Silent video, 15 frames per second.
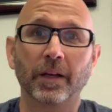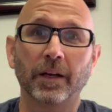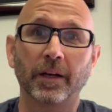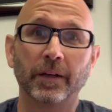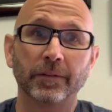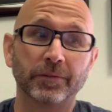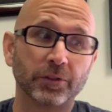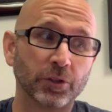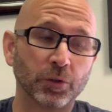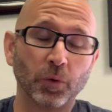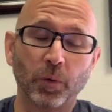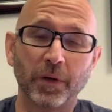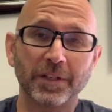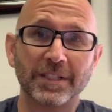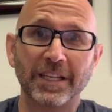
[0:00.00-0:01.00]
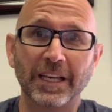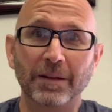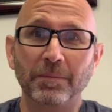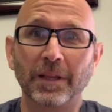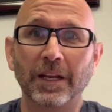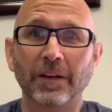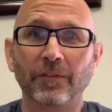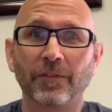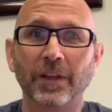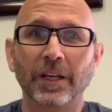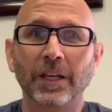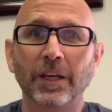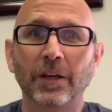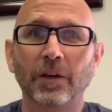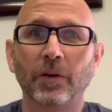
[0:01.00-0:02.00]
a short 10-minute
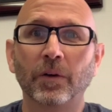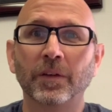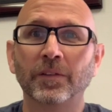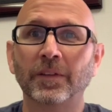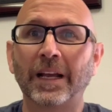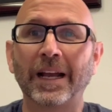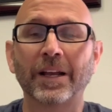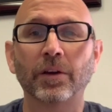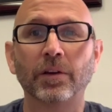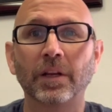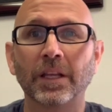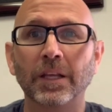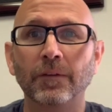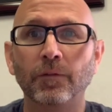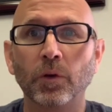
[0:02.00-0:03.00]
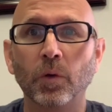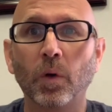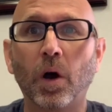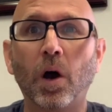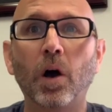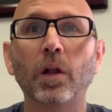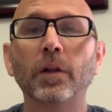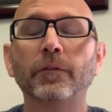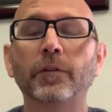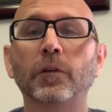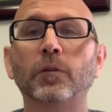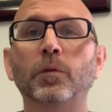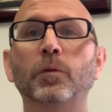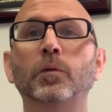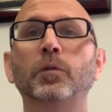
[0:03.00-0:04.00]
video is not going to give you all of the
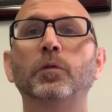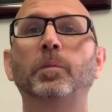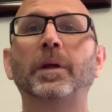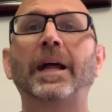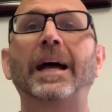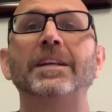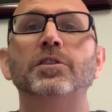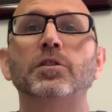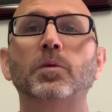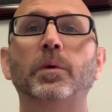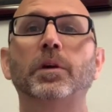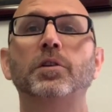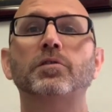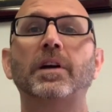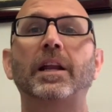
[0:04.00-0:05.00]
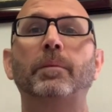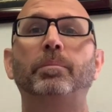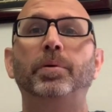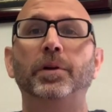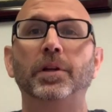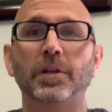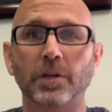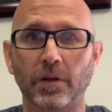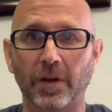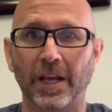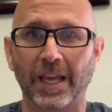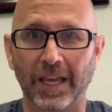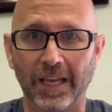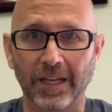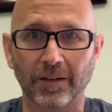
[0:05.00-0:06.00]
tools, but I just want to try to put in your
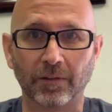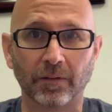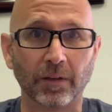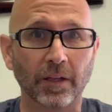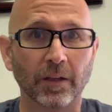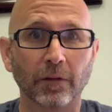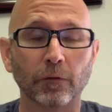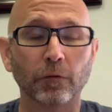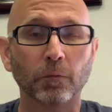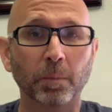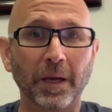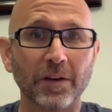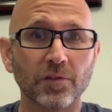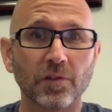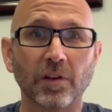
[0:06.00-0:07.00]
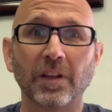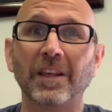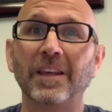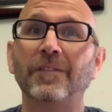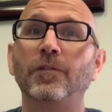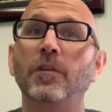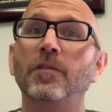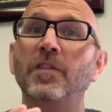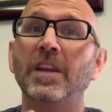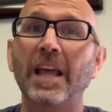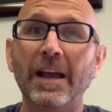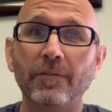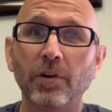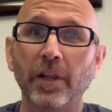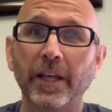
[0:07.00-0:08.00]
hands, especially if you've
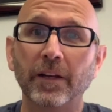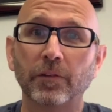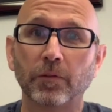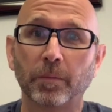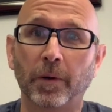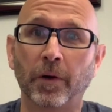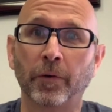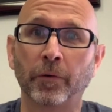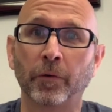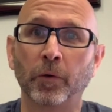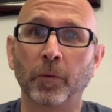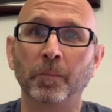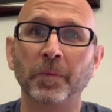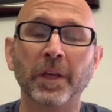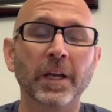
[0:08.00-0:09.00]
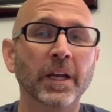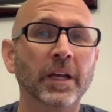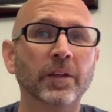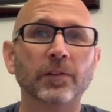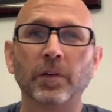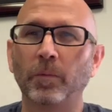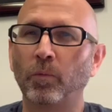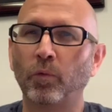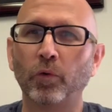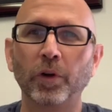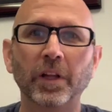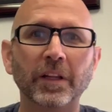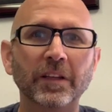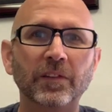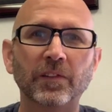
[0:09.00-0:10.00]
never led a small group, some
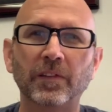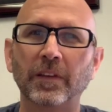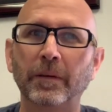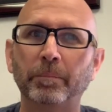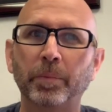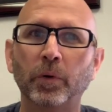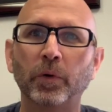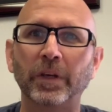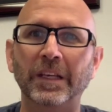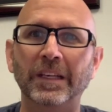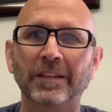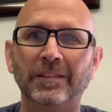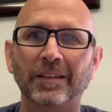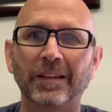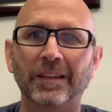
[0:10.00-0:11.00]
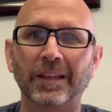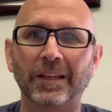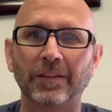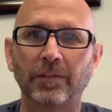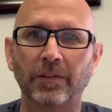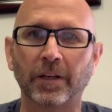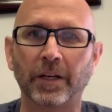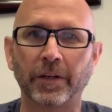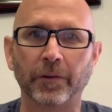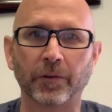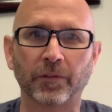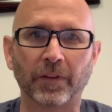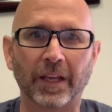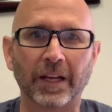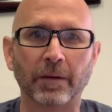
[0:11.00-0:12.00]
really simple, easy things to
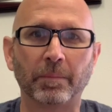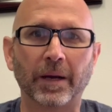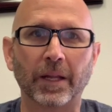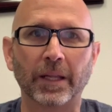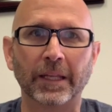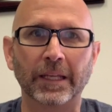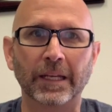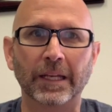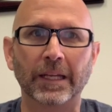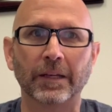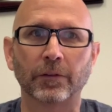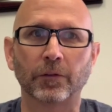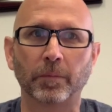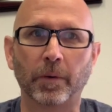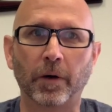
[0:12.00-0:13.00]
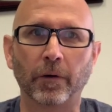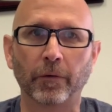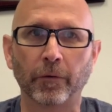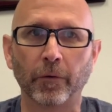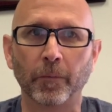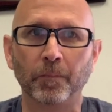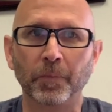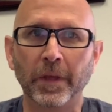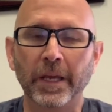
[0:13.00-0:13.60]
understand about leading a small group.